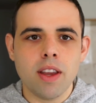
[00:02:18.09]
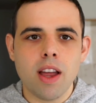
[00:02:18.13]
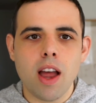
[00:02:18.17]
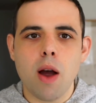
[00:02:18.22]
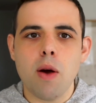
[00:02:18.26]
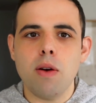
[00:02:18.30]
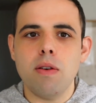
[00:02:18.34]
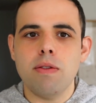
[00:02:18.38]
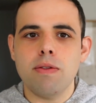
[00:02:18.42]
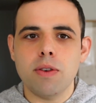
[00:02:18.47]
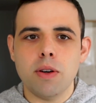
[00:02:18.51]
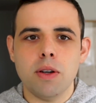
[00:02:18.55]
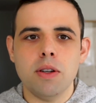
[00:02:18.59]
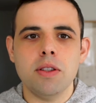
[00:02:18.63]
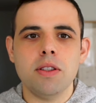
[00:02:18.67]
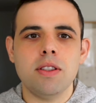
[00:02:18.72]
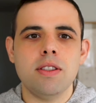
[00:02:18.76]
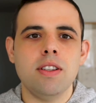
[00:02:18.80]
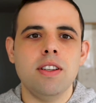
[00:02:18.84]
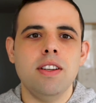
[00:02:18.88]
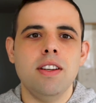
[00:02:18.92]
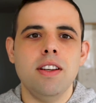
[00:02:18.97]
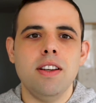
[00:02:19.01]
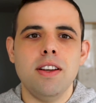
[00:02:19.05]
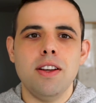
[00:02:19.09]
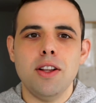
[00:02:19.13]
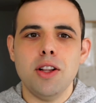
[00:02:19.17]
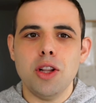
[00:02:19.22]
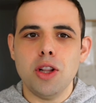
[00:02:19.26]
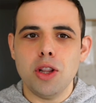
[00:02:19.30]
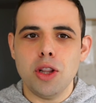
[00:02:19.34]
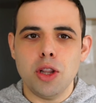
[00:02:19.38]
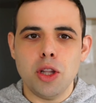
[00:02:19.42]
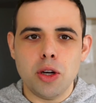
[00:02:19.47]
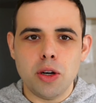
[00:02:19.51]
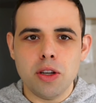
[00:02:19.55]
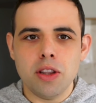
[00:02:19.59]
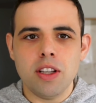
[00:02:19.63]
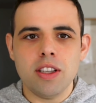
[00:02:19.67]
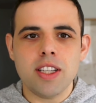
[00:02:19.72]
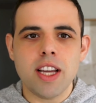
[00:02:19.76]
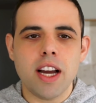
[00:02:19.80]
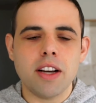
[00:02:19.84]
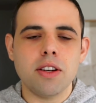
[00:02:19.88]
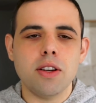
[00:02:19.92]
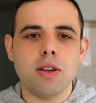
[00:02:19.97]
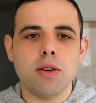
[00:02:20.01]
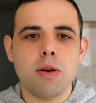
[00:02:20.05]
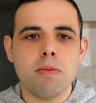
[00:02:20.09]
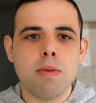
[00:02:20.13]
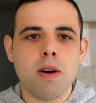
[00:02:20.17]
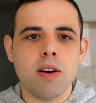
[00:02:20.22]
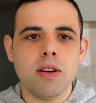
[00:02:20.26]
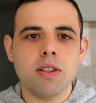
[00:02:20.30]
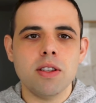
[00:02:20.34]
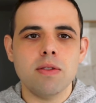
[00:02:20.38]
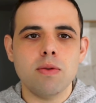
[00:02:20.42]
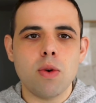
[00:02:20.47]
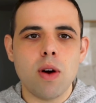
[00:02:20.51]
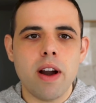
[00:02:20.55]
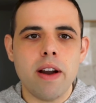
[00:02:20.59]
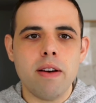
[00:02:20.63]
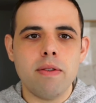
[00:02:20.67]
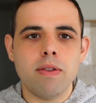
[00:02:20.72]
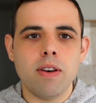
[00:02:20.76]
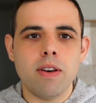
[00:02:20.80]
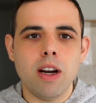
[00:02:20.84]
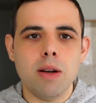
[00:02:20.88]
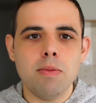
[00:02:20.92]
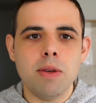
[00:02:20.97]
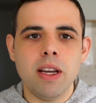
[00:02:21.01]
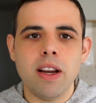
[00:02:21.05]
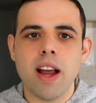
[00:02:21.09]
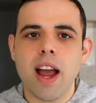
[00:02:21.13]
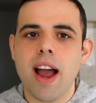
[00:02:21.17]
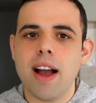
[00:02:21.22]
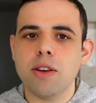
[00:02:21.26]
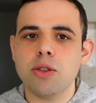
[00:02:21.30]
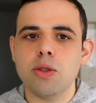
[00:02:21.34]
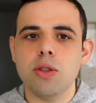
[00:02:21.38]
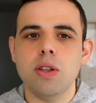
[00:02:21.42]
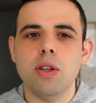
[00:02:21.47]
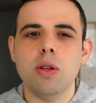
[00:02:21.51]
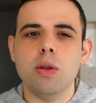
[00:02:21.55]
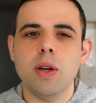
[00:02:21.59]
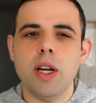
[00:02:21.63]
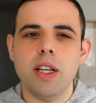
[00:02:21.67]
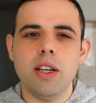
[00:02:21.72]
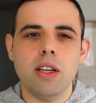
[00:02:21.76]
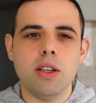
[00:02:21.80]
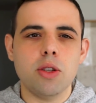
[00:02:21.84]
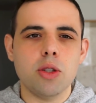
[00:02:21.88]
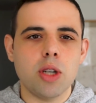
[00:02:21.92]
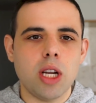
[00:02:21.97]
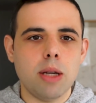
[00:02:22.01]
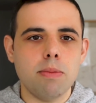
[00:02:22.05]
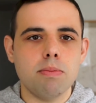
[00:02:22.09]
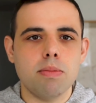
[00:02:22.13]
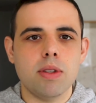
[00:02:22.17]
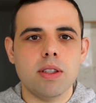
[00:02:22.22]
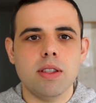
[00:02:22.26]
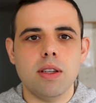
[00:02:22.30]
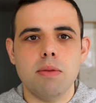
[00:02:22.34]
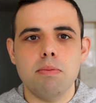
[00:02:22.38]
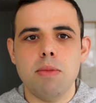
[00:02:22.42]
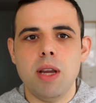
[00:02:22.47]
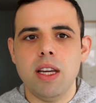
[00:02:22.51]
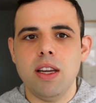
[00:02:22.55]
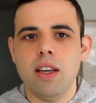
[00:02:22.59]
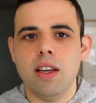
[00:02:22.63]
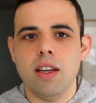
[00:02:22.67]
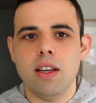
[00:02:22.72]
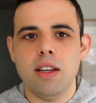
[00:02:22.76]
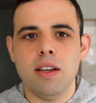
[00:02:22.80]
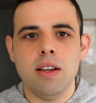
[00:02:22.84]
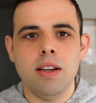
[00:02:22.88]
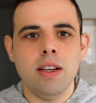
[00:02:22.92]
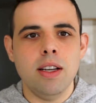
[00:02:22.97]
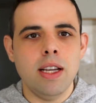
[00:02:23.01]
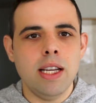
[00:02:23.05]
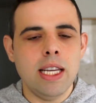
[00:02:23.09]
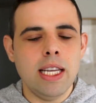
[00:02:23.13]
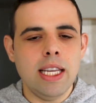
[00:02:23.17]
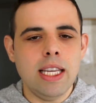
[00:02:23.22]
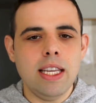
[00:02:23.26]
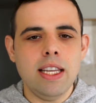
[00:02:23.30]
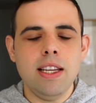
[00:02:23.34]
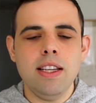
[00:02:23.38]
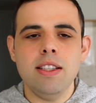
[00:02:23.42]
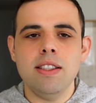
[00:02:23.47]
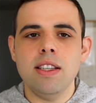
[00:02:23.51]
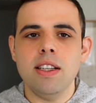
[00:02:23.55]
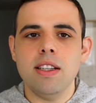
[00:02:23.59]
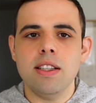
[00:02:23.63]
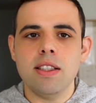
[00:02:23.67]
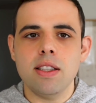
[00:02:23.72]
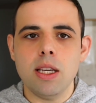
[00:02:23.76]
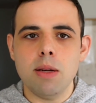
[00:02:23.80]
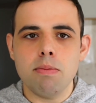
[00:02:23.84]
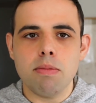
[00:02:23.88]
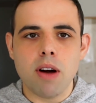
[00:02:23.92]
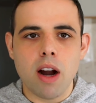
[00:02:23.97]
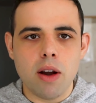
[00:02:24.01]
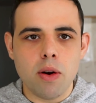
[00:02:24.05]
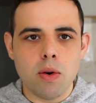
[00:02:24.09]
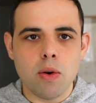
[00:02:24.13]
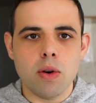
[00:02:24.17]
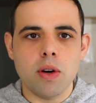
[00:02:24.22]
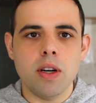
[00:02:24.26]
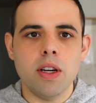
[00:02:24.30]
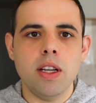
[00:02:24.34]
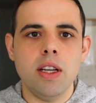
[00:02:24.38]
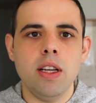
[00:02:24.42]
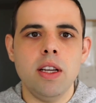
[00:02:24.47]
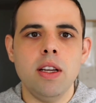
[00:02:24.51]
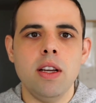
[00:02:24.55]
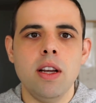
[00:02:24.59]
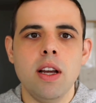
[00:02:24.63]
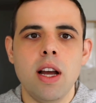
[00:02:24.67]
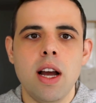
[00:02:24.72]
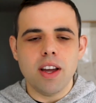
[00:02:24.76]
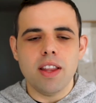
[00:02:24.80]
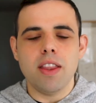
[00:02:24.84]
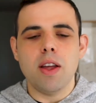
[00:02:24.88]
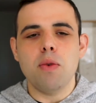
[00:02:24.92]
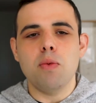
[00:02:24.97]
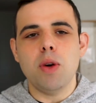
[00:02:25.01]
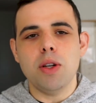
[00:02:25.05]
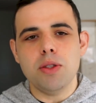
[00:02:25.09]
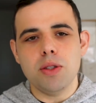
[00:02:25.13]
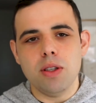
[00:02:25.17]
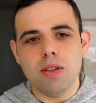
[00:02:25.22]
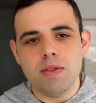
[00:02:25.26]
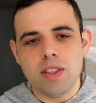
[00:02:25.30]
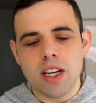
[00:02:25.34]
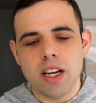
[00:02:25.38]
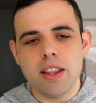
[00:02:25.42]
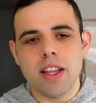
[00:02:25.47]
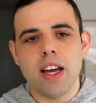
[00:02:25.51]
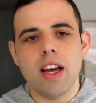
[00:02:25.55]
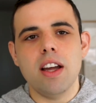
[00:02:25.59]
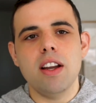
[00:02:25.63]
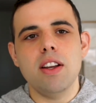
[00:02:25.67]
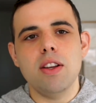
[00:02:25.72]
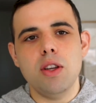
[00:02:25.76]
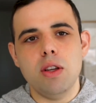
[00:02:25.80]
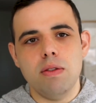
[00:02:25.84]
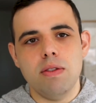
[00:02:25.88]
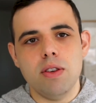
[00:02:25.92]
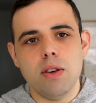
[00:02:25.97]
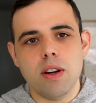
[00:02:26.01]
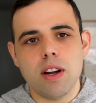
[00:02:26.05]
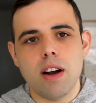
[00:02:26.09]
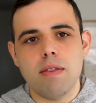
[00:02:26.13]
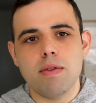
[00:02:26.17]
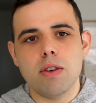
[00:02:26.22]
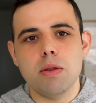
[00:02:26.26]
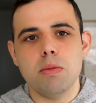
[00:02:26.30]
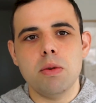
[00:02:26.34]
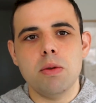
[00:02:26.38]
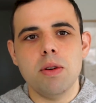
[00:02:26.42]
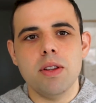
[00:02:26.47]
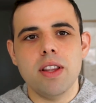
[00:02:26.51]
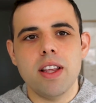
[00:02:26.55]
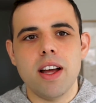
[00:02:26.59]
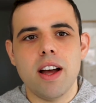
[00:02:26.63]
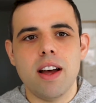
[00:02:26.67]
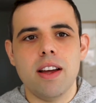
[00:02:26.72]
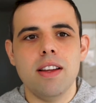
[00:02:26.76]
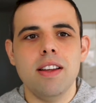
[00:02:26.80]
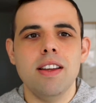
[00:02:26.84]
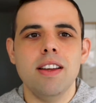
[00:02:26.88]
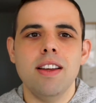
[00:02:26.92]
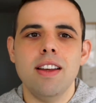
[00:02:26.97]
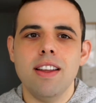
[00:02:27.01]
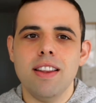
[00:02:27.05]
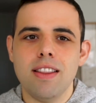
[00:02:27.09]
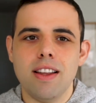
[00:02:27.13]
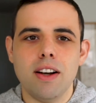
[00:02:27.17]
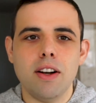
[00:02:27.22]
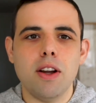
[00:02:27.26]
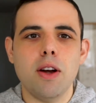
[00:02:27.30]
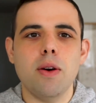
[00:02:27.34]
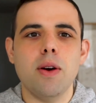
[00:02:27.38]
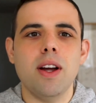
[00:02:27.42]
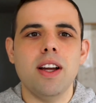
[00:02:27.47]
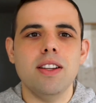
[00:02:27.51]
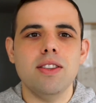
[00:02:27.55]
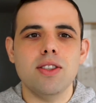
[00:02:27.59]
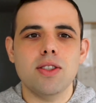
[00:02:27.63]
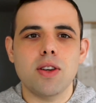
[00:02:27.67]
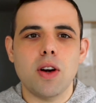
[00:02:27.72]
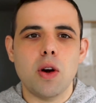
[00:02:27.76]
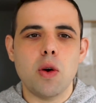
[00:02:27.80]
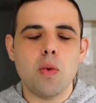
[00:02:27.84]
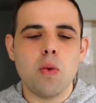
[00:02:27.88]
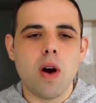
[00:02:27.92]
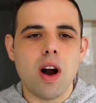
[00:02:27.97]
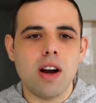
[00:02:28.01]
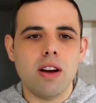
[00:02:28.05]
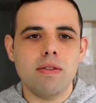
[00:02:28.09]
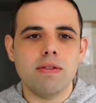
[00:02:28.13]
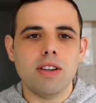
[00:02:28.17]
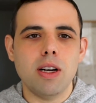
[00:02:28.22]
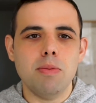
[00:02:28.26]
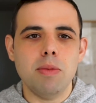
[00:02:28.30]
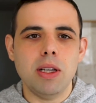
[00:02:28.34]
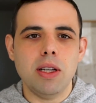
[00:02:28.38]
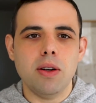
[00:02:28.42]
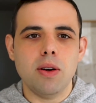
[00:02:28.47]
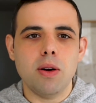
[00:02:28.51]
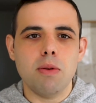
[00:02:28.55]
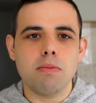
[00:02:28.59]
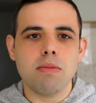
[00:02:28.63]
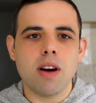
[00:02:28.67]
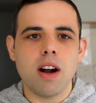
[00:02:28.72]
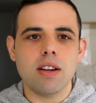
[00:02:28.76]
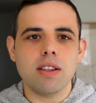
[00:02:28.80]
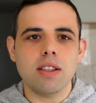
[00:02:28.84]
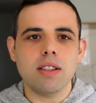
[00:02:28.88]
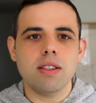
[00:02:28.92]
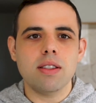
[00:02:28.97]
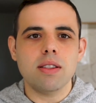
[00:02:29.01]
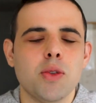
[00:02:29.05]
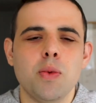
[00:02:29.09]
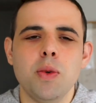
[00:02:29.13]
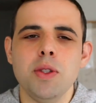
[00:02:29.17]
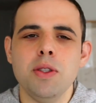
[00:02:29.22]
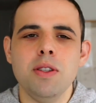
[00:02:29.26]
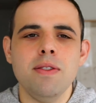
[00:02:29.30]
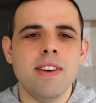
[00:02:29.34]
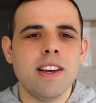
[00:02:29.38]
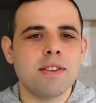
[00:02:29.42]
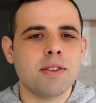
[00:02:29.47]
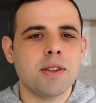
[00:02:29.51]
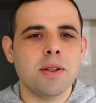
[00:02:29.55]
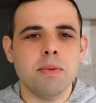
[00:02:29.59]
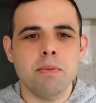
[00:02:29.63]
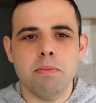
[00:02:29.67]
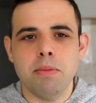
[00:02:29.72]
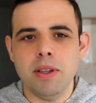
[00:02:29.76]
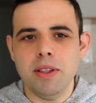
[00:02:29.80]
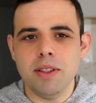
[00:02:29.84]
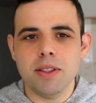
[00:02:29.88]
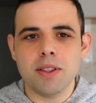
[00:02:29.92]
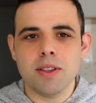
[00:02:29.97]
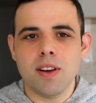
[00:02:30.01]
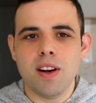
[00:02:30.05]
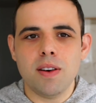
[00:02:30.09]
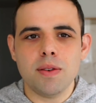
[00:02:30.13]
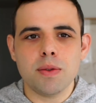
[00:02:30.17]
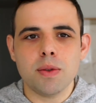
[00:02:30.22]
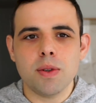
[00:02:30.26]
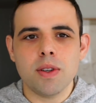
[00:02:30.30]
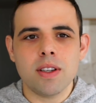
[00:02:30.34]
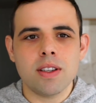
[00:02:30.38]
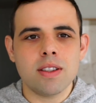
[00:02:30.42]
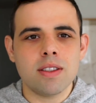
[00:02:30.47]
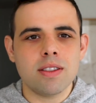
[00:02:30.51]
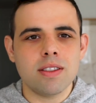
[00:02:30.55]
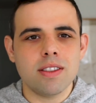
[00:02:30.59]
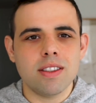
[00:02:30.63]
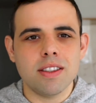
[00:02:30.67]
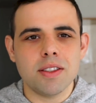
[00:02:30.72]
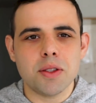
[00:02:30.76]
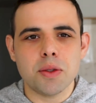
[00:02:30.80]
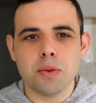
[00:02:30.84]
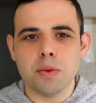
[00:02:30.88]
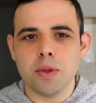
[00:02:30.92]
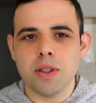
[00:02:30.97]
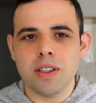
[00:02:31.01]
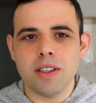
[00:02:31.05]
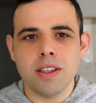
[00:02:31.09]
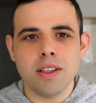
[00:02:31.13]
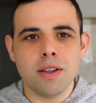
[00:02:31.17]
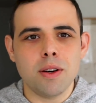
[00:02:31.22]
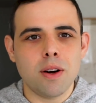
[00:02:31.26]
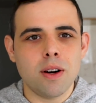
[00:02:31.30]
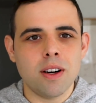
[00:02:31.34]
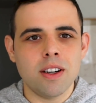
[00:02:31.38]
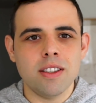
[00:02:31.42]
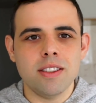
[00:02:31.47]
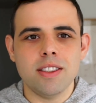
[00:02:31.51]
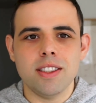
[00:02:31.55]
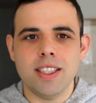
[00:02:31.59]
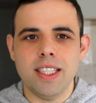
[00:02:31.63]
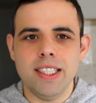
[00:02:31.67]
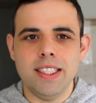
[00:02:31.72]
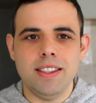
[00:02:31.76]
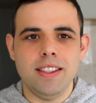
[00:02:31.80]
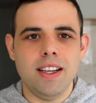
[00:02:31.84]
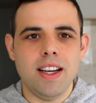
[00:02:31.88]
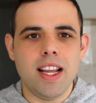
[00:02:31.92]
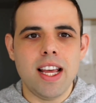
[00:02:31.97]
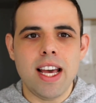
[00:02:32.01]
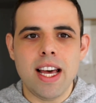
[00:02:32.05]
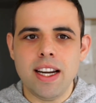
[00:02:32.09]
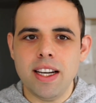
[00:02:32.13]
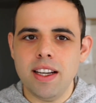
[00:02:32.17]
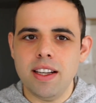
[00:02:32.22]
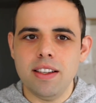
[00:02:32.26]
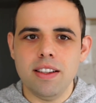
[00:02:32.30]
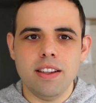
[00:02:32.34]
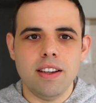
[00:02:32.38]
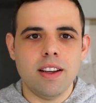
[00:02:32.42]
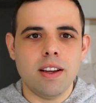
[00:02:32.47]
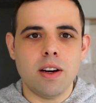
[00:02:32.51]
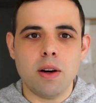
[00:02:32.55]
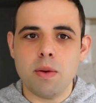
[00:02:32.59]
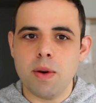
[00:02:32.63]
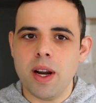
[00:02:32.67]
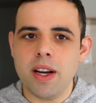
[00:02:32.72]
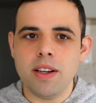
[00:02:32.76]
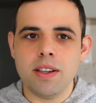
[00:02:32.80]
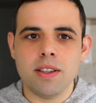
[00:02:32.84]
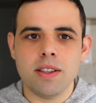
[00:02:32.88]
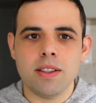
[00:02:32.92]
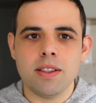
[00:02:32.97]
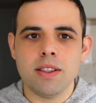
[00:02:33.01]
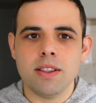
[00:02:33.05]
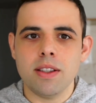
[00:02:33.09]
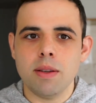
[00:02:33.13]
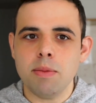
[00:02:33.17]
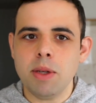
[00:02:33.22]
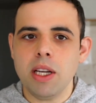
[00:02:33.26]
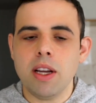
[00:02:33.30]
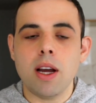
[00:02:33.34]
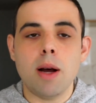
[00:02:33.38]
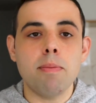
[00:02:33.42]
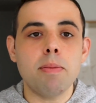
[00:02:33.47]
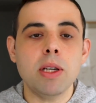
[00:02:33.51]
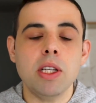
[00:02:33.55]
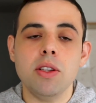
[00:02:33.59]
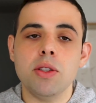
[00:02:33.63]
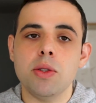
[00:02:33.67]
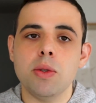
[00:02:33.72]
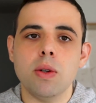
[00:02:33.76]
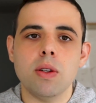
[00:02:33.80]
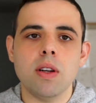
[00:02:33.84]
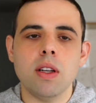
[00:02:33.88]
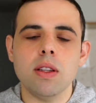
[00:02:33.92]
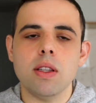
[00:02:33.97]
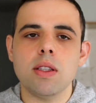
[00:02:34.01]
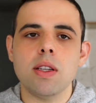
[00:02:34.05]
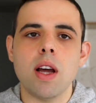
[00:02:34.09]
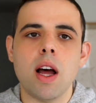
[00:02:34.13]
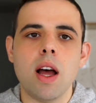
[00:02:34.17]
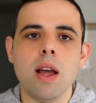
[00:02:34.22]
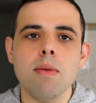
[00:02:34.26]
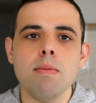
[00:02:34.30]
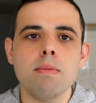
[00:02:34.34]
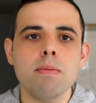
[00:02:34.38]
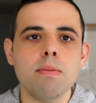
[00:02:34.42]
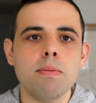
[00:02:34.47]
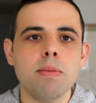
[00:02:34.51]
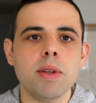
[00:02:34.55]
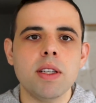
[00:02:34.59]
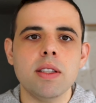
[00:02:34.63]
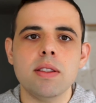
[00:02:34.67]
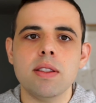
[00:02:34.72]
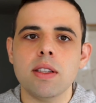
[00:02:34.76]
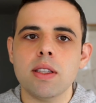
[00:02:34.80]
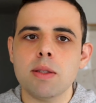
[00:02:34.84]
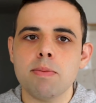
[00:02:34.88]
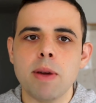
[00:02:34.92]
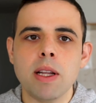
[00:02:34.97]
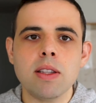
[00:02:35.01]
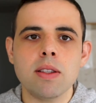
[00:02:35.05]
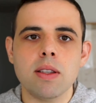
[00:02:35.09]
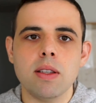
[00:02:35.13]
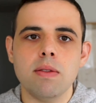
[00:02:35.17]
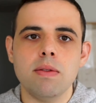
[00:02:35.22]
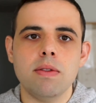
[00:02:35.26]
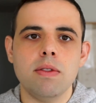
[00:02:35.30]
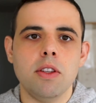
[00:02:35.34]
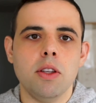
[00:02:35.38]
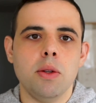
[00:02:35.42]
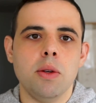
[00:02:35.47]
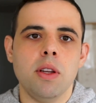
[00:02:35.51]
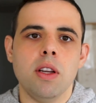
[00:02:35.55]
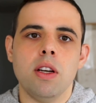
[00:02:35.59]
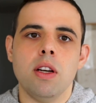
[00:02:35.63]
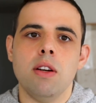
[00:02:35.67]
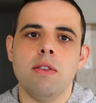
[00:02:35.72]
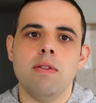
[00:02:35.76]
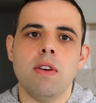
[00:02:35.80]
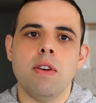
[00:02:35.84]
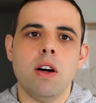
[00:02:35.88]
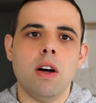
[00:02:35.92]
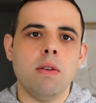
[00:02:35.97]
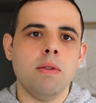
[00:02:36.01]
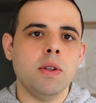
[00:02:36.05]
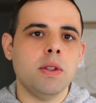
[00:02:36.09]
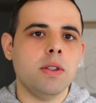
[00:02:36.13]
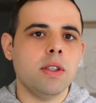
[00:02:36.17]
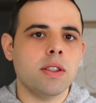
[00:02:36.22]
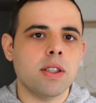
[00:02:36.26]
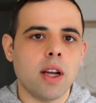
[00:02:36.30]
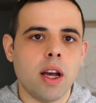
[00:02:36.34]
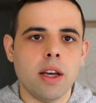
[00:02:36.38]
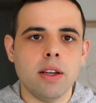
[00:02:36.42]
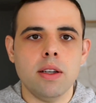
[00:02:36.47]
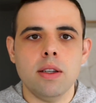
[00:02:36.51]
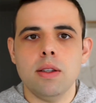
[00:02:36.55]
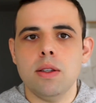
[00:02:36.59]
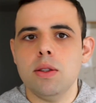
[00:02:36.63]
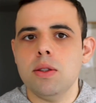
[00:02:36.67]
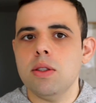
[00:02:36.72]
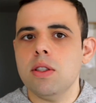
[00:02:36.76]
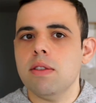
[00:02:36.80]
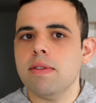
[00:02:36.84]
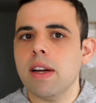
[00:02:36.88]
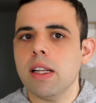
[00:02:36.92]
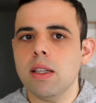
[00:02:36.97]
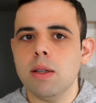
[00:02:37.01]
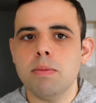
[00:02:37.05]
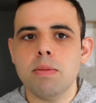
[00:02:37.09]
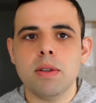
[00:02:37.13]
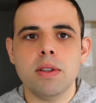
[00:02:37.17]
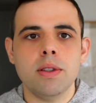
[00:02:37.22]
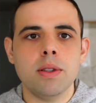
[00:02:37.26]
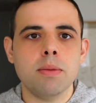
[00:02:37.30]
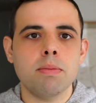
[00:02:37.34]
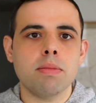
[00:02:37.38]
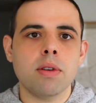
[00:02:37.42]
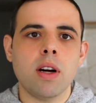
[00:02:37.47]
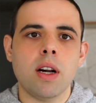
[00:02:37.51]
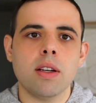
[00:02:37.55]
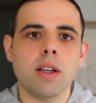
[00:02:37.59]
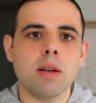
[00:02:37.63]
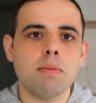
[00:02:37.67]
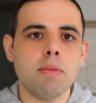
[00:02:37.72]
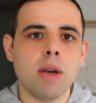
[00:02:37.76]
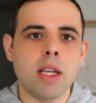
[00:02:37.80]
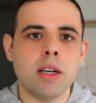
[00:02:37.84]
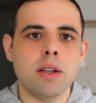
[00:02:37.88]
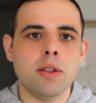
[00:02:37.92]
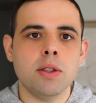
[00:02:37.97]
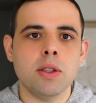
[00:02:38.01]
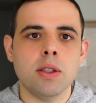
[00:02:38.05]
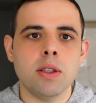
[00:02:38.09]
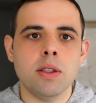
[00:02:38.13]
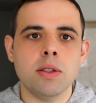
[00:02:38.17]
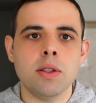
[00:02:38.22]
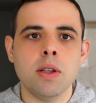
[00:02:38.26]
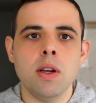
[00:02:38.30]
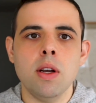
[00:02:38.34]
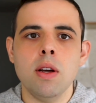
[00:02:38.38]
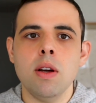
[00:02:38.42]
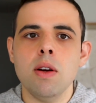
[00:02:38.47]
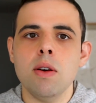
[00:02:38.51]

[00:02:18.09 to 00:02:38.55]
I would first learn the technical parts of wireframing, actually creating shapes and making it easy to see priority. And then once you've done that and you feel comfortable with that, then go ahead and start wireframing your own products. Once you've actually built software, it's really hard to edit and erase. Companies do it all the time, but it's expensive. You need to involve your designers, developers, product managers.